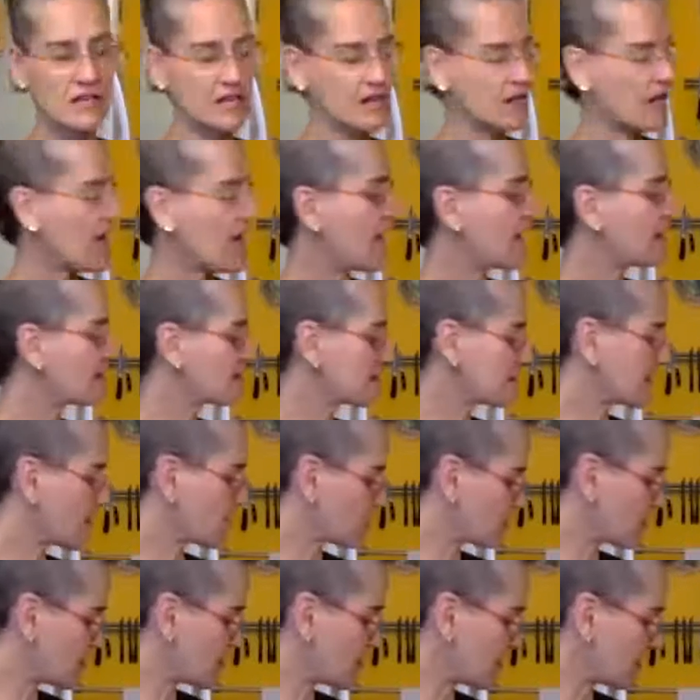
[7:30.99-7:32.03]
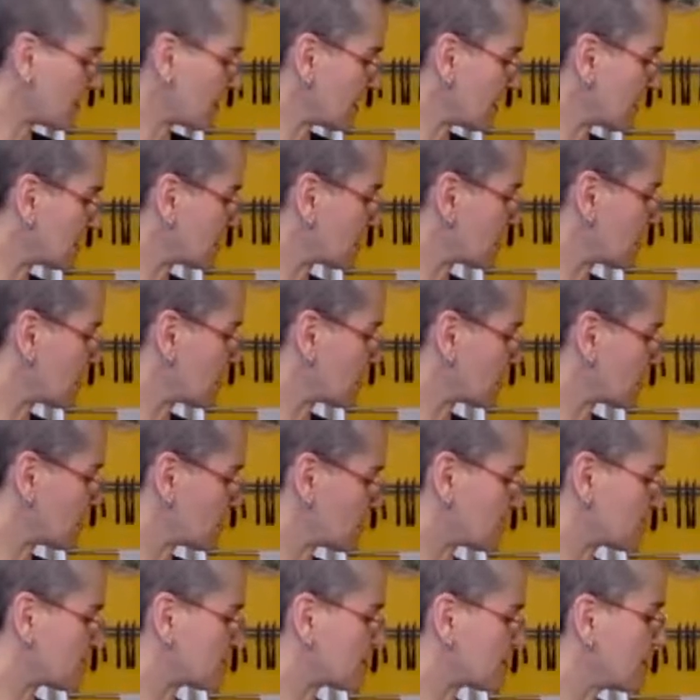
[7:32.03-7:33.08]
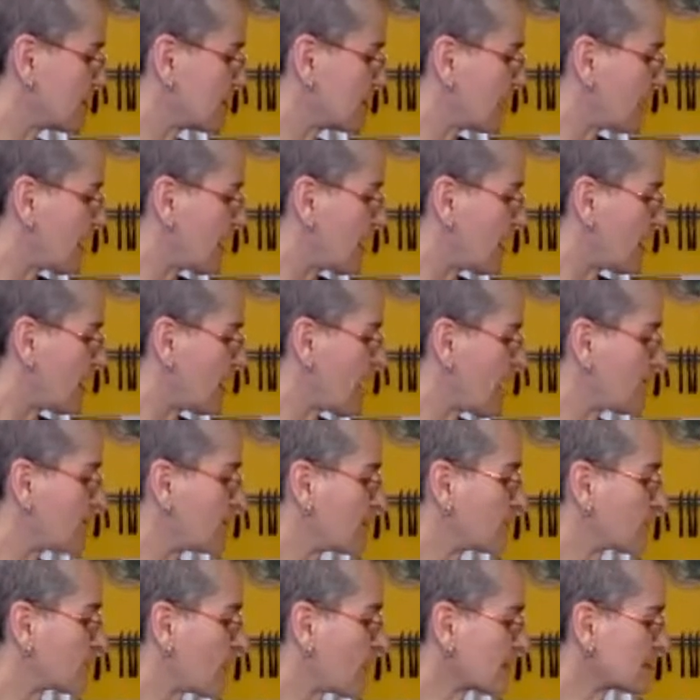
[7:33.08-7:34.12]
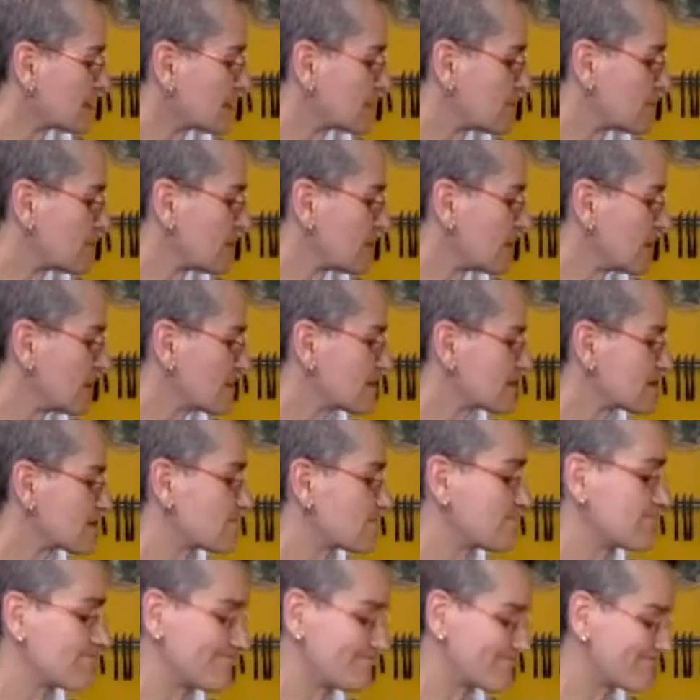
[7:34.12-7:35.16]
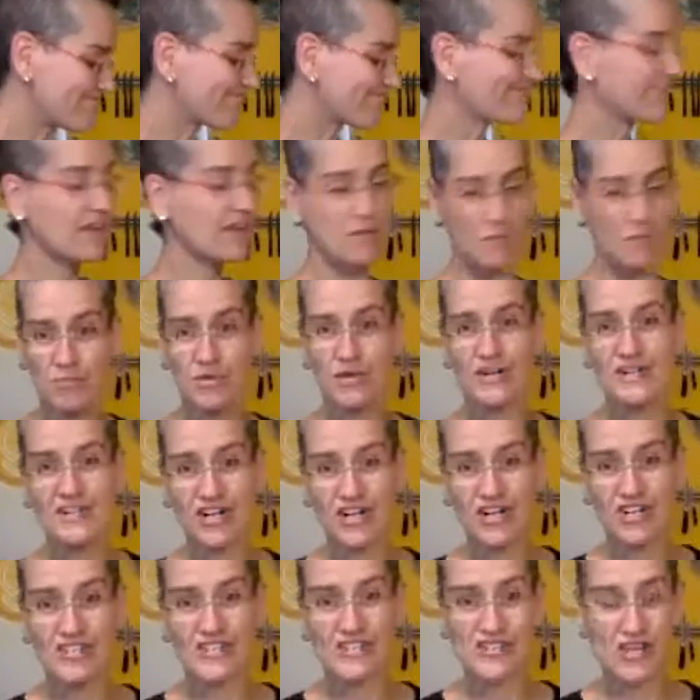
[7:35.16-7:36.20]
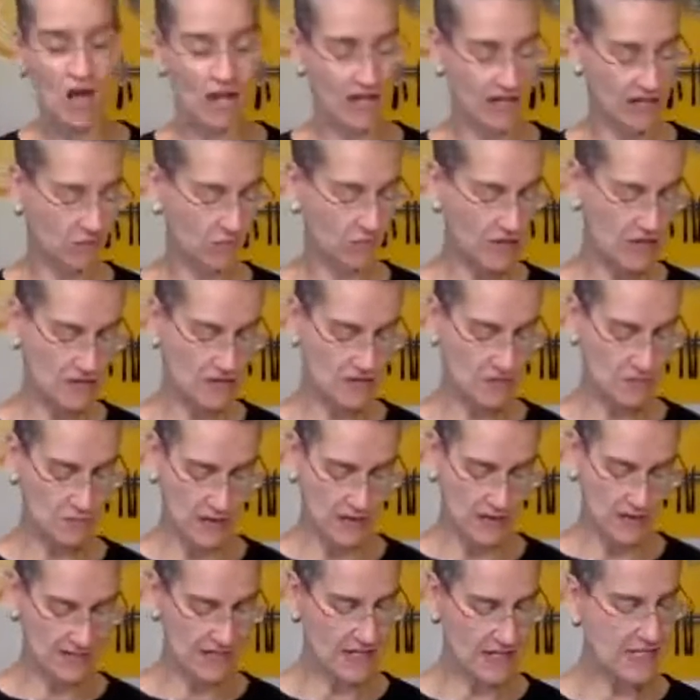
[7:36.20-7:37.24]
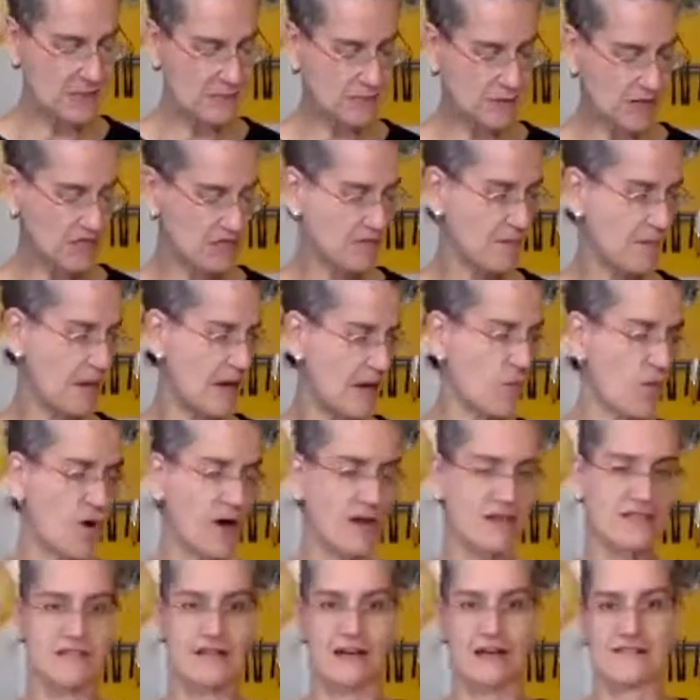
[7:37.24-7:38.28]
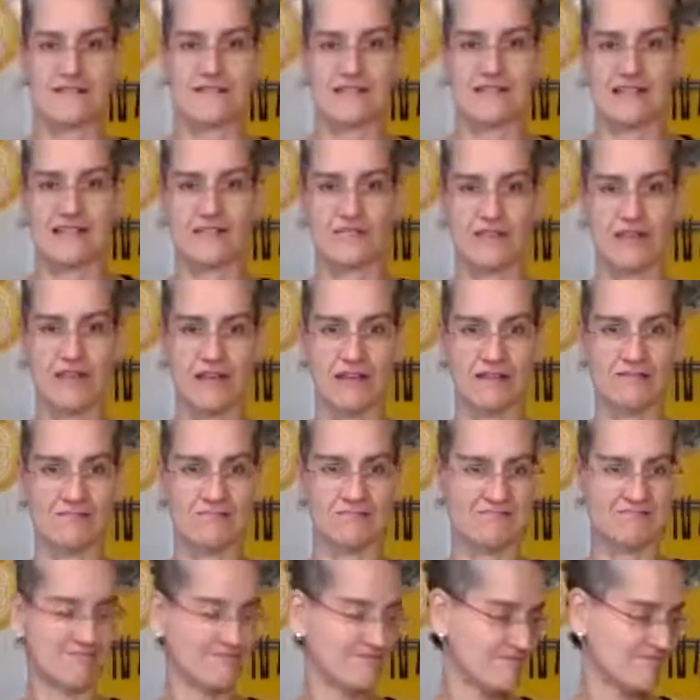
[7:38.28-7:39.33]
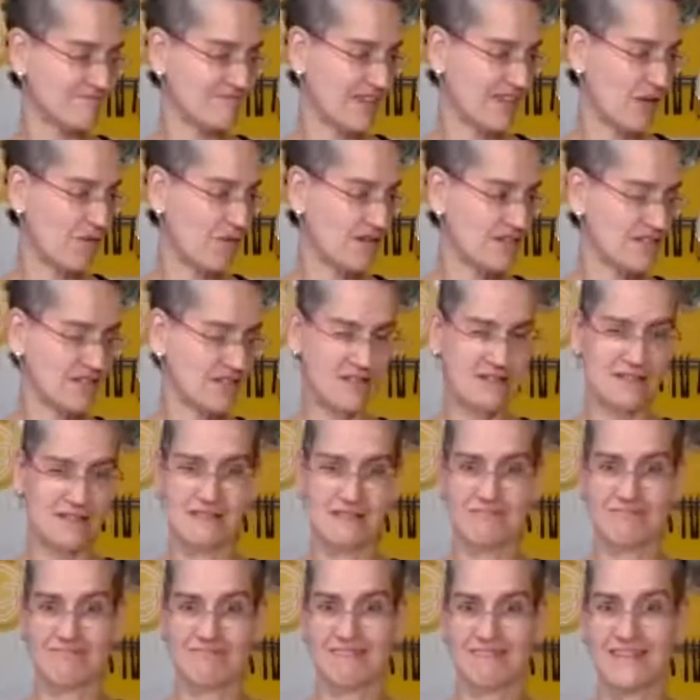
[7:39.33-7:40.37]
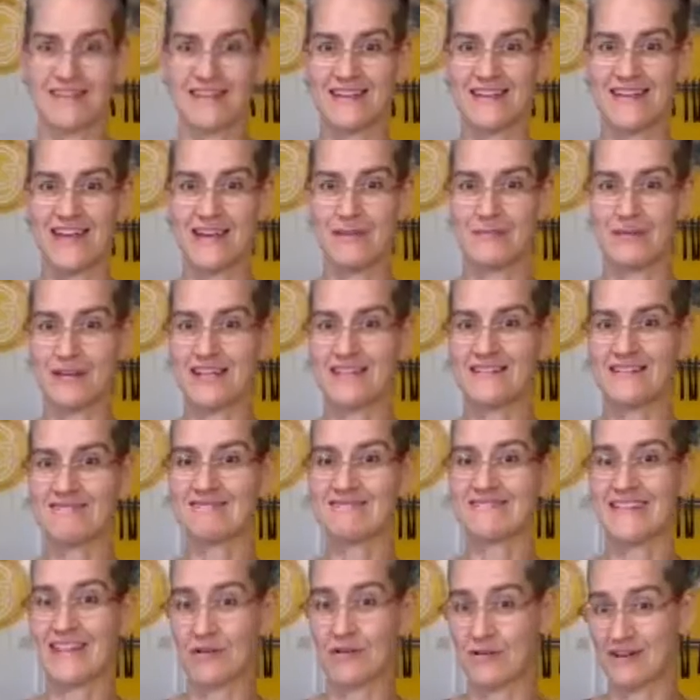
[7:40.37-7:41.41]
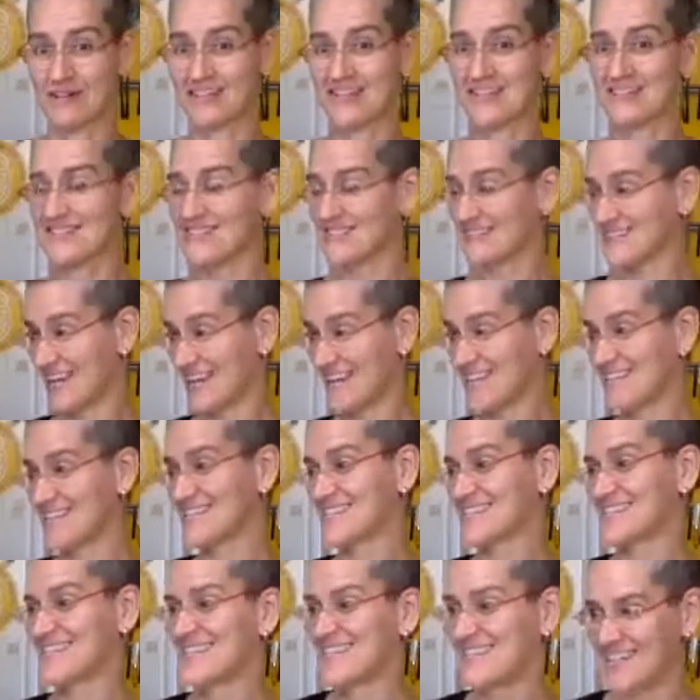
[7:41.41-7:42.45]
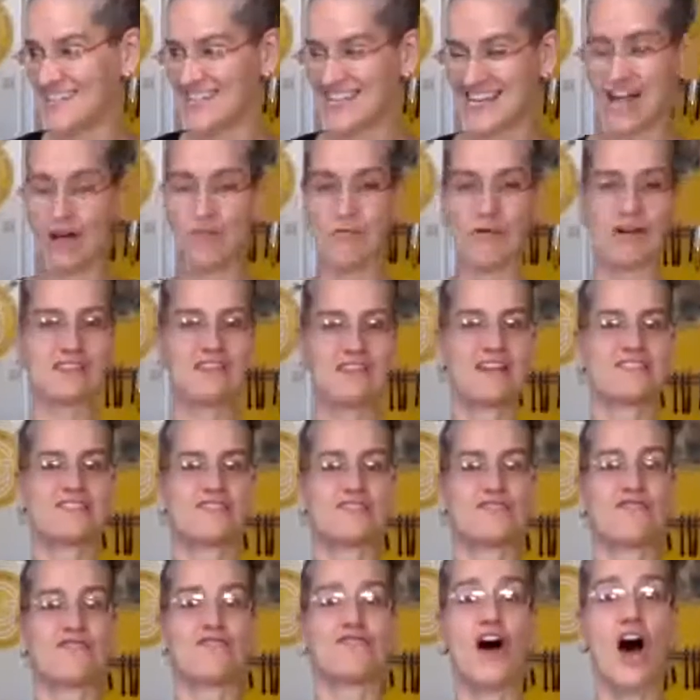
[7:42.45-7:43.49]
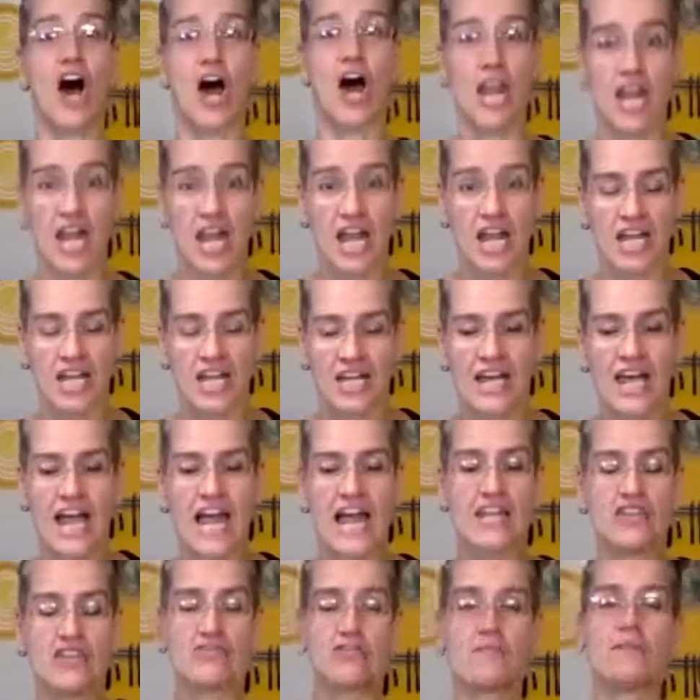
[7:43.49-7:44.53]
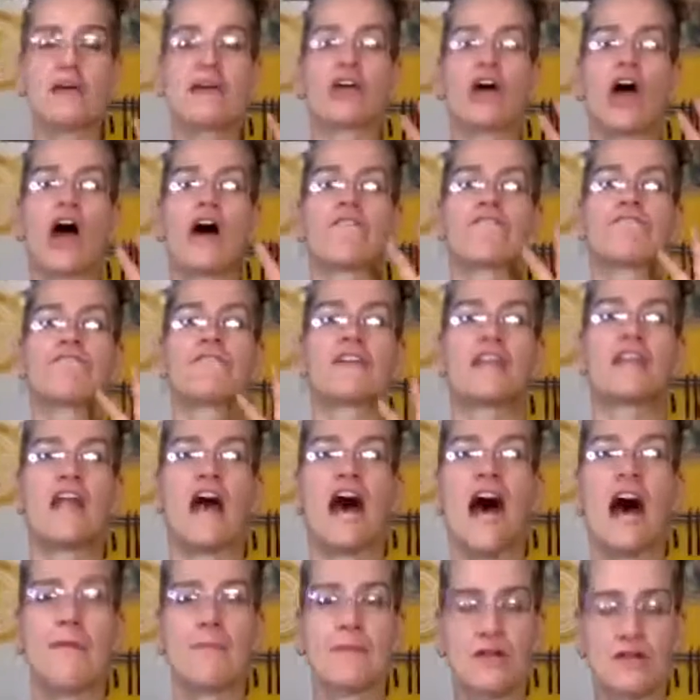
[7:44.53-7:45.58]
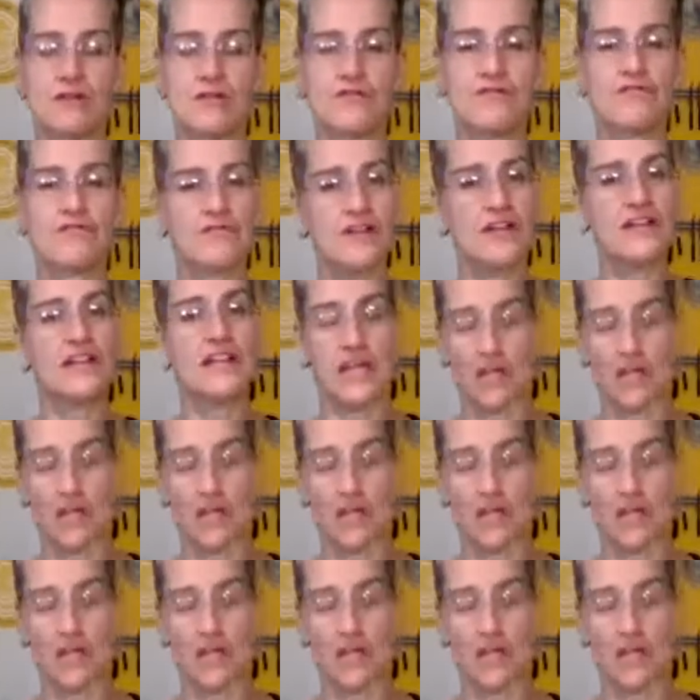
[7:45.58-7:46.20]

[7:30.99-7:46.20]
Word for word: and it's got really nice pictures. Uh, and the recipes, pretty darn solid. We used one as an inspiration. We made wontons last week. Like wontons? Anybody like wontons? Yes. Yeah, wontons are fun. You can make a phenomenal filling